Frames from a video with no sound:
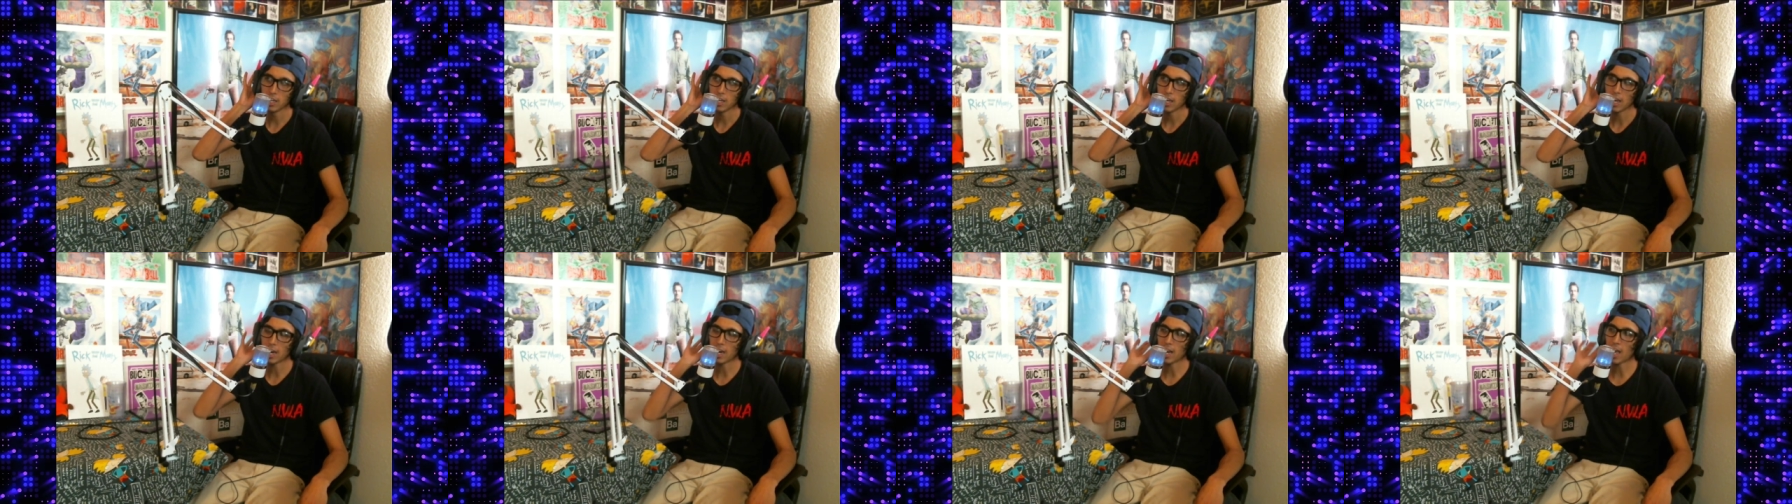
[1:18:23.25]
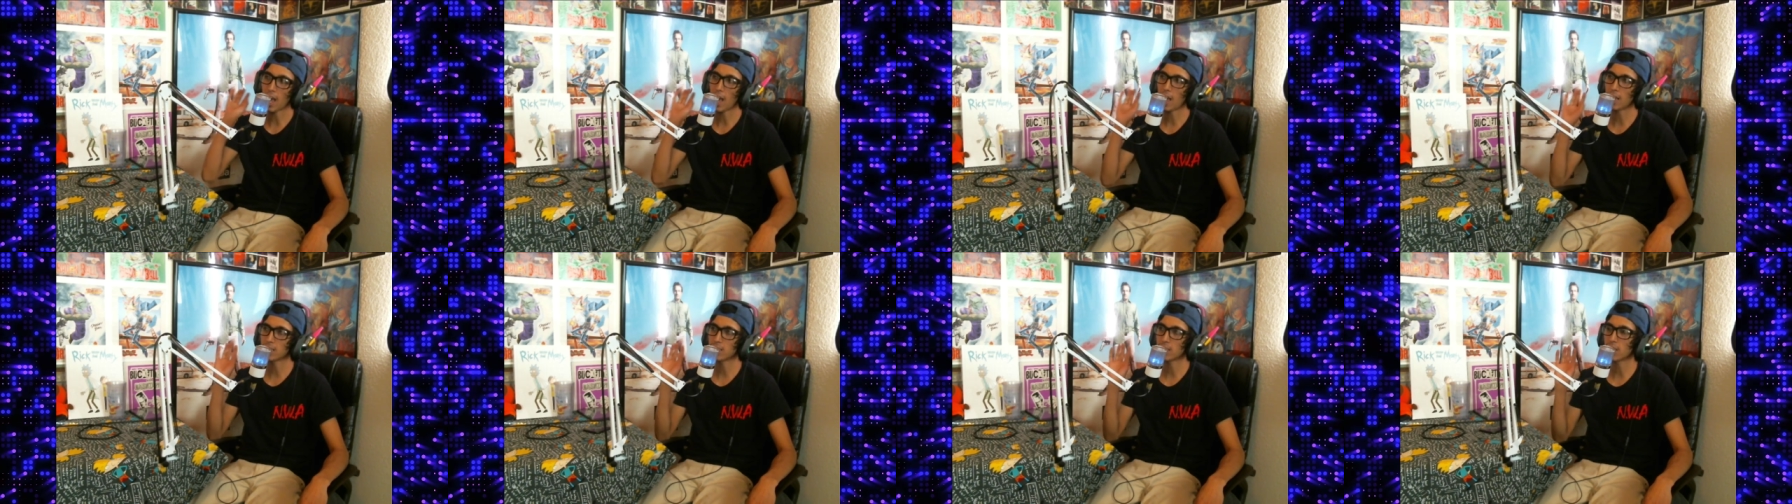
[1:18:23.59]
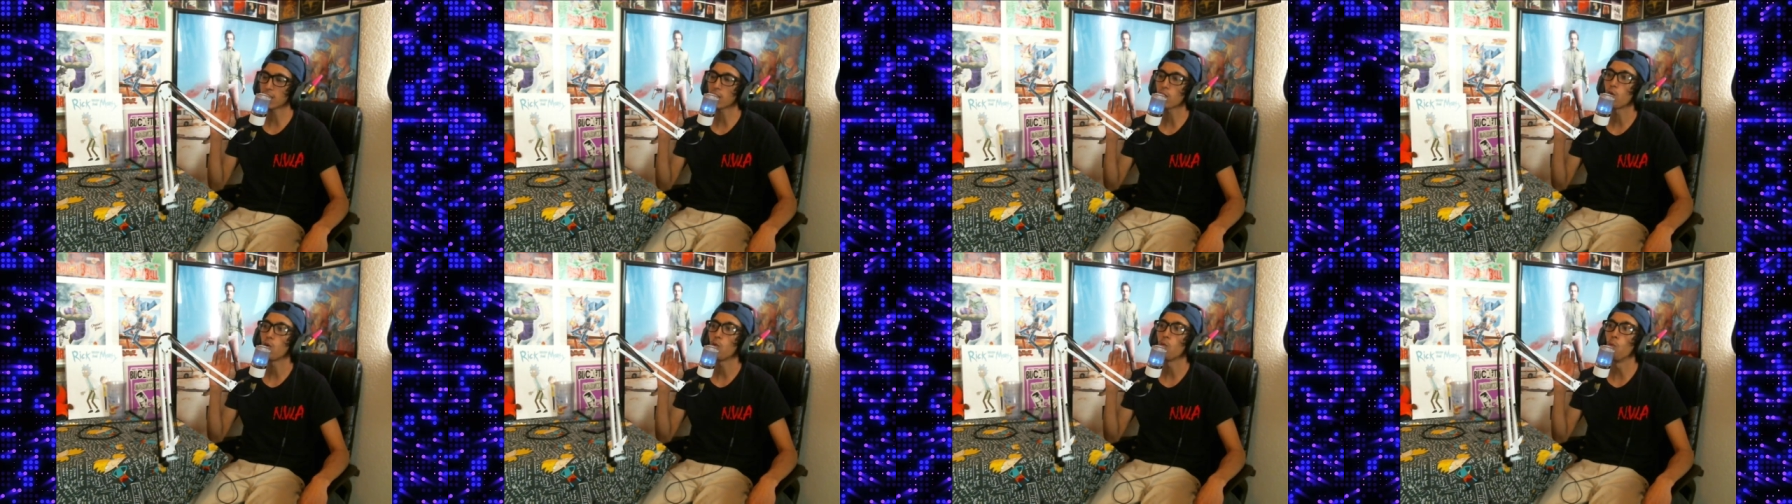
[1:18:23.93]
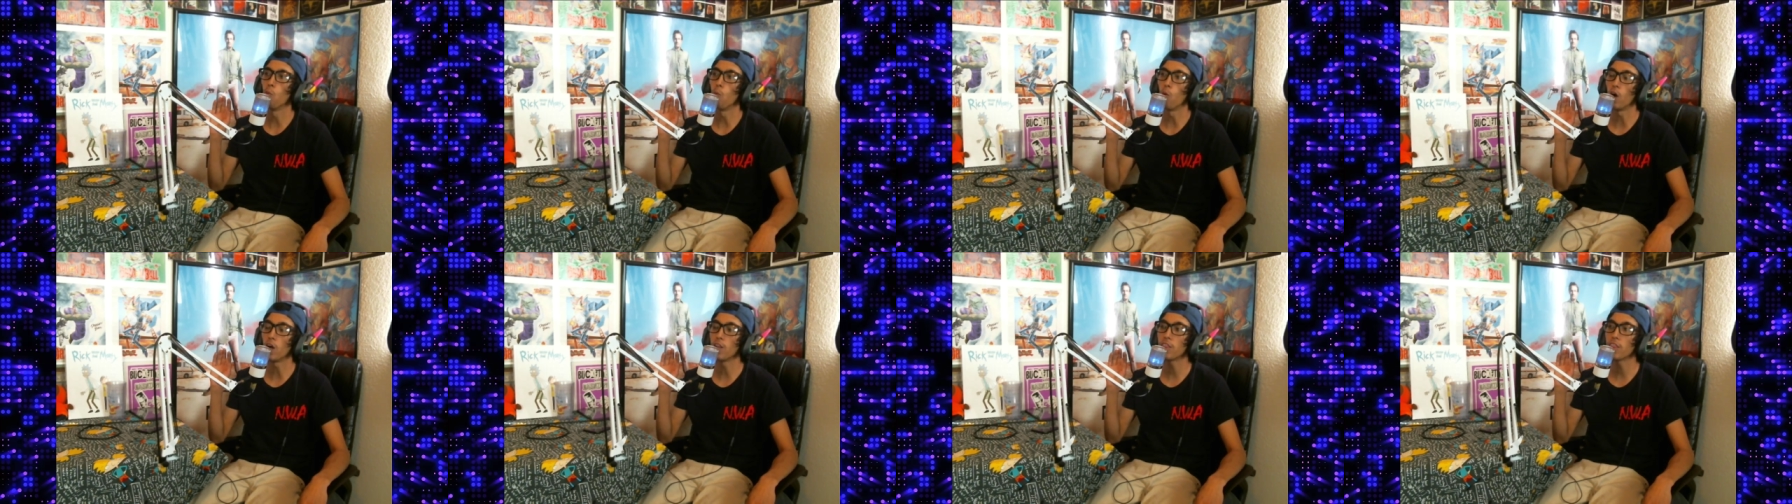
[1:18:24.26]
and it has like
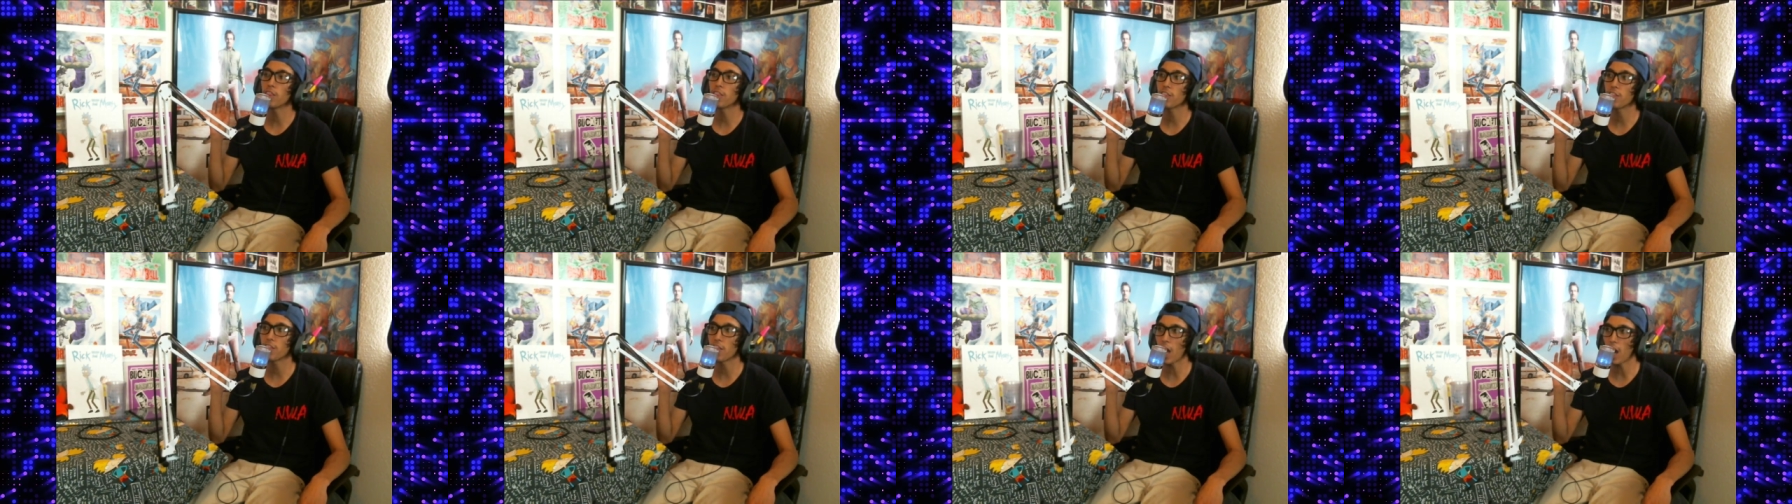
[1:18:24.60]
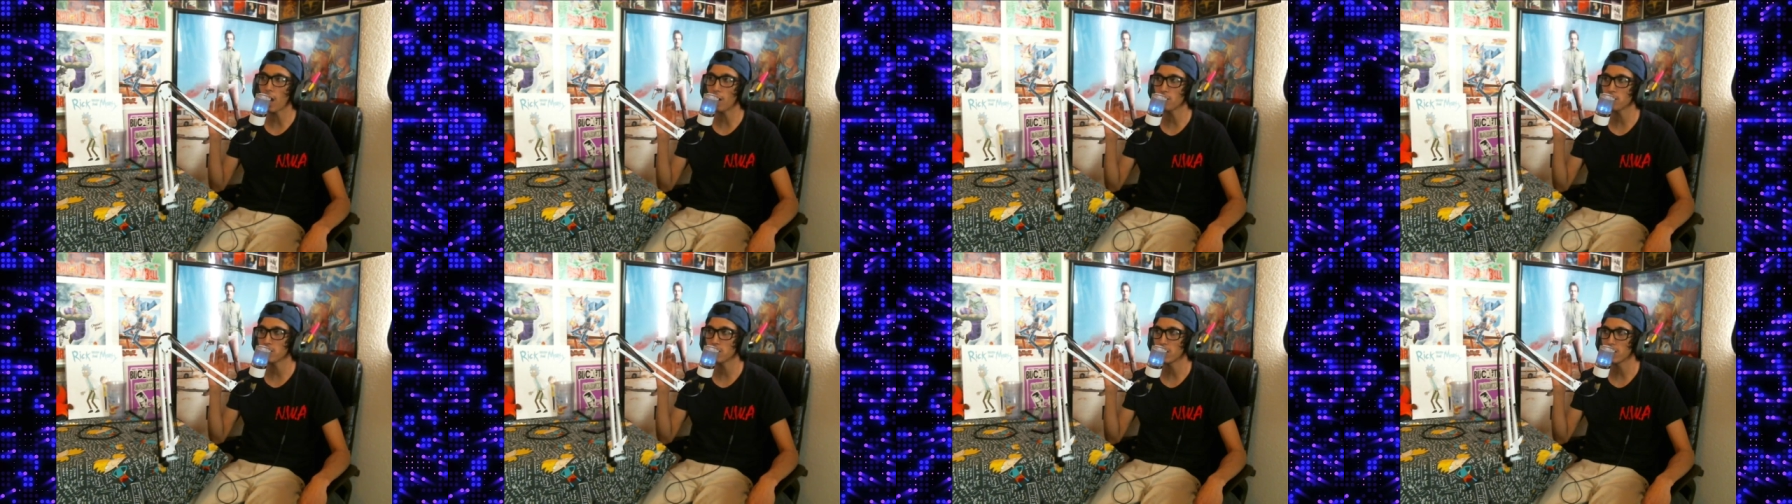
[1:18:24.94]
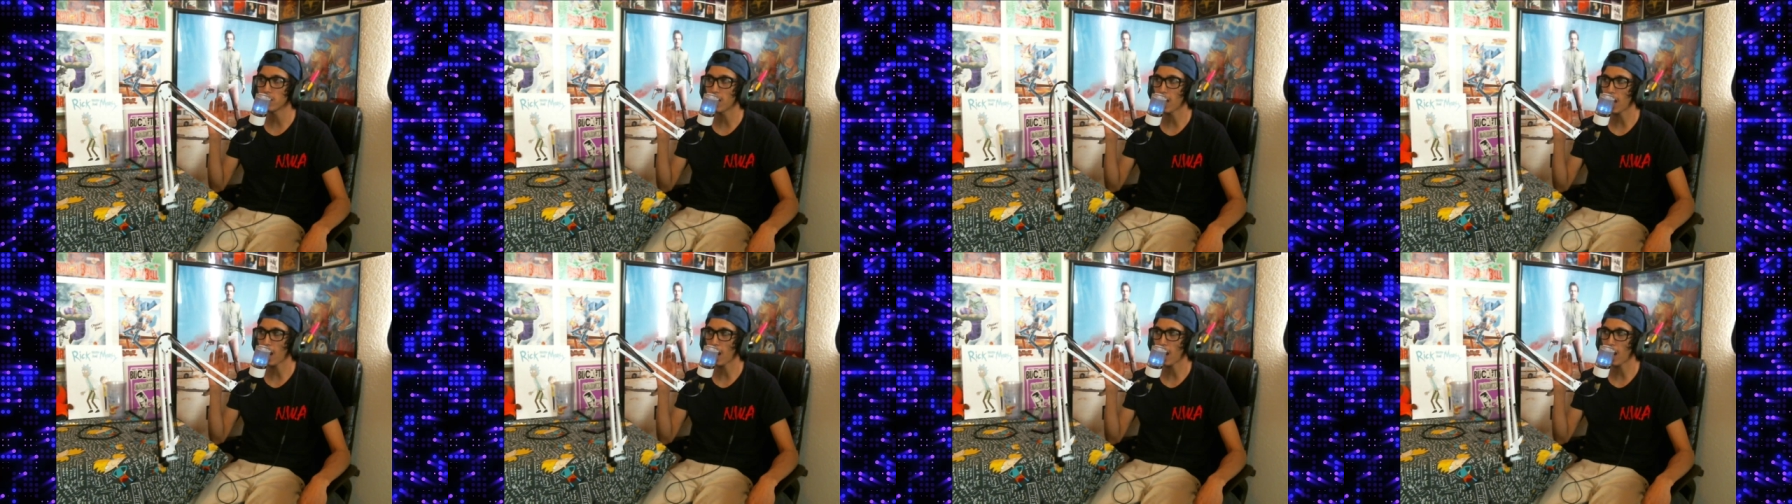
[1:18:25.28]
1,000